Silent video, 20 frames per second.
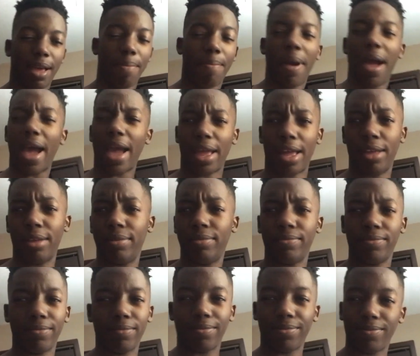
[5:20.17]
Bye.
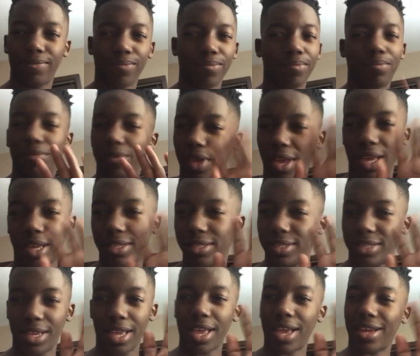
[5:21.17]
Yeah,
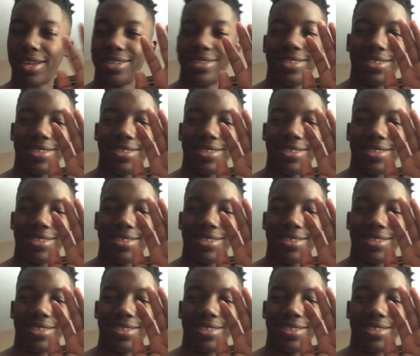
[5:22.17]
see ya.